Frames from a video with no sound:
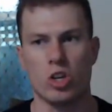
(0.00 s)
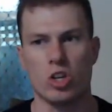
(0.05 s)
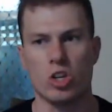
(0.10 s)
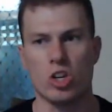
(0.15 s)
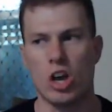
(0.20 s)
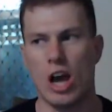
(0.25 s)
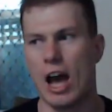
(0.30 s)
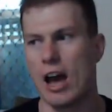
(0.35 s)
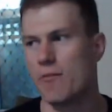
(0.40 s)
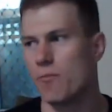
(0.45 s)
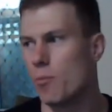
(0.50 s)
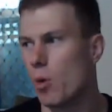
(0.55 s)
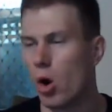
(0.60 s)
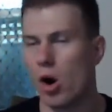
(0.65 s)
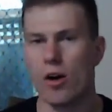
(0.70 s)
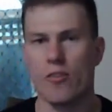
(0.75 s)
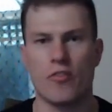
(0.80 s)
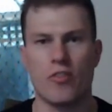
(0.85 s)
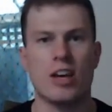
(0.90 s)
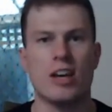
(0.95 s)
you have
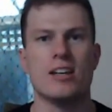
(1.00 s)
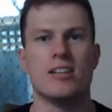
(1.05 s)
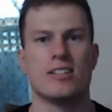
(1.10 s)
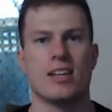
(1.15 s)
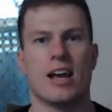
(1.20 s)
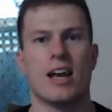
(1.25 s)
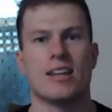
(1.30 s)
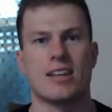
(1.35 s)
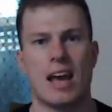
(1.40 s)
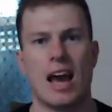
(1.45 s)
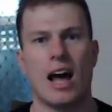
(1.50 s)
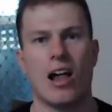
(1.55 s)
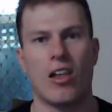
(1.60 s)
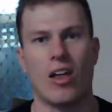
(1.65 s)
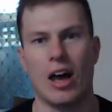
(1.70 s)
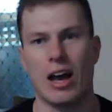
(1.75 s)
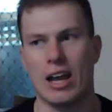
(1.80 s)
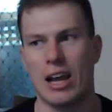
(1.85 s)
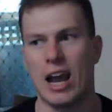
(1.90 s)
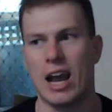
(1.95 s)
my VZ
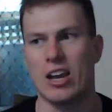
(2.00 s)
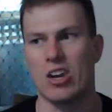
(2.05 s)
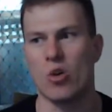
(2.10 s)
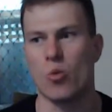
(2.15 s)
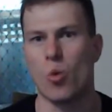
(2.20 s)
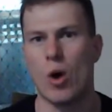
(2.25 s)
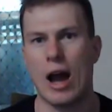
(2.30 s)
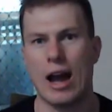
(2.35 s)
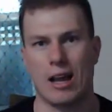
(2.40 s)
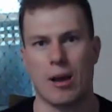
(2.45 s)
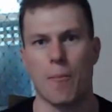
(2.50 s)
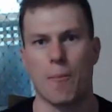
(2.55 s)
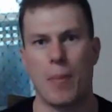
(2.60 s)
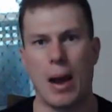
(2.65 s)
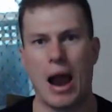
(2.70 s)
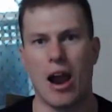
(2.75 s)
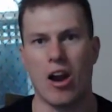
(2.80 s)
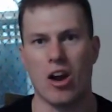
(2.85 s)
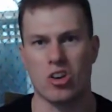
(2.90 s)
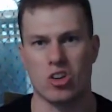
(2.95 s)
Calais and you whack a
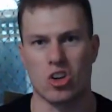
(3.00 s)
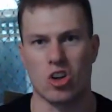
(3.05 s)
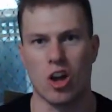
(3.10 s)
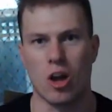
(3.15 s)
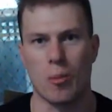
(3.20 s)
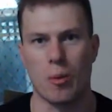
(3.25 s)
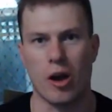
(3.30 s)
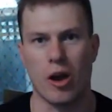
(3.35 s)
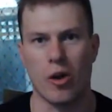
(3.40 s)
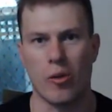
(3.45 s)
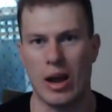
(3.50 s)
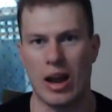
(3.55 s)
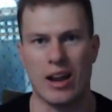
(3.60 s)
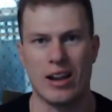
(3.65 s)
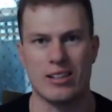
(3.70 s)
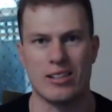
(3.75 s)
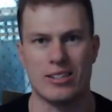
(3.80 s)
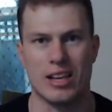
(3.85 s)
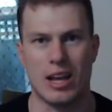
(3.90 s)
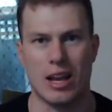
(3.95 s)
Barra Turbo and a
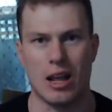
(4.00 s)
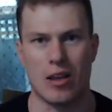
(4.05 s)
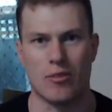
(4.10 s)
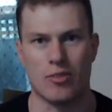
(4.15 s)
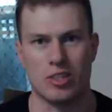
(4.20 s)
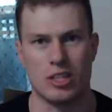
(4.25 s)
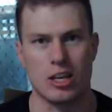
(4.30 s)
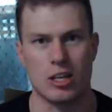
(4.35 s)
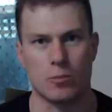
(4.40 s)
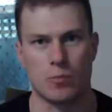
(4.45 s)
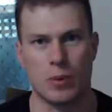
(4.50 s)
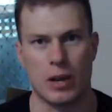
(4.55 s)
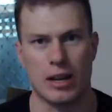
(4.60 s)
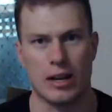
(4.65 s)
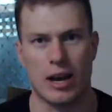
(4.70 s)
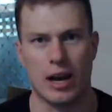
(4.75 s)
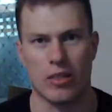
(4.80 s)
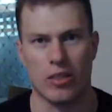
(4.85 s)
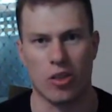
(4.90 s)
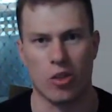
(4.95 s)
ZF 6-speed
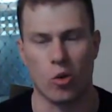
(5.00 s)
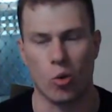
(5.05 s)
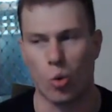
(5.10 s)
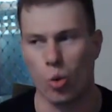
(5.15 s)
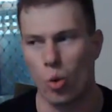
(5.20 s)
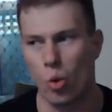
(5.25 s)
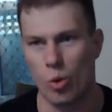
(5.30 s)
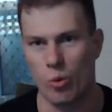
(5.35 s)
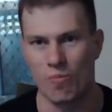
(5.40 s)
under the hood.